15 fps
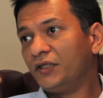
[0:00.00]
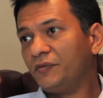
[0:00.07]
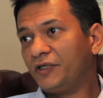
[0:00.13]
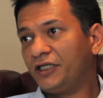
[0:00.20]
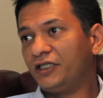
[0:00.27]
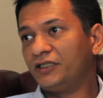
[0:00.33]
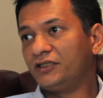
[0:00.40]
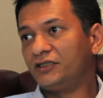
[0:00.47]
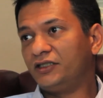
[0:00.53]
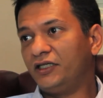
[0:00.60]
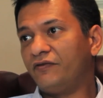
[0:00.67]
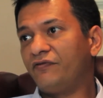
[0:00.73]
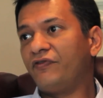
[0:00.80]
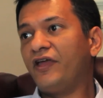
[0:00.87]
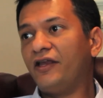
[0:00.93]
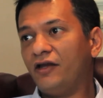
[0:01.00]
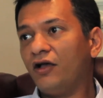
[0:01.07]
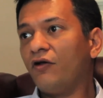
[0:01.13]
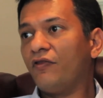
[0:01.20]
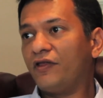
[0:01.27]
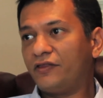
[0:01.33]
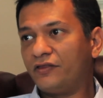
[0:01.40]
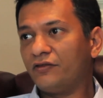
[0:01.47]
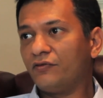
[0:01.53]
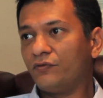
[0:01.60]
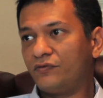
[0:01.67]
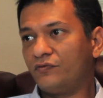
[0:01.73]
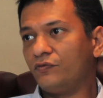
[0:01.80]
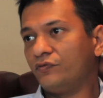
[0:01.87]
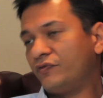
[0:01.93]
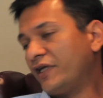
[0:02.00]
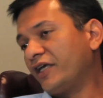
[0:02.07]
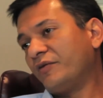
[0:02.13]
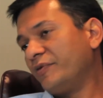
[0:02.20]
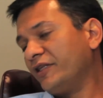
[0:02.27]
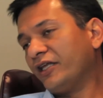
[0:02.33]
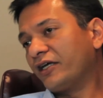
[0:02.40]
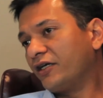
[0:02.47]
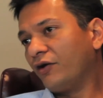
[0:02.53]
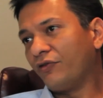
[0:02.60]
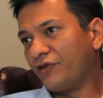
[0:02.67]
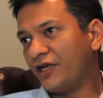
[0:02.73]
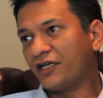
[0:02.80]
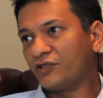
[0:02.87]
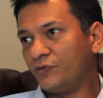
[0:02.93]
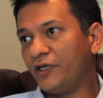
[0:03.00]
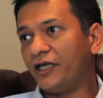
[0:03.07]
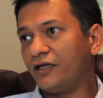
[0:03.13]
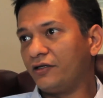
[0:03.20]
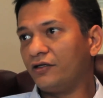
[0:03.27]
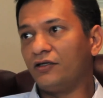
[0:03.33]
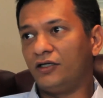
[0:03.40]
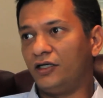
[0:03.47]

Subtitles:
because if they know that they could be let go the next week,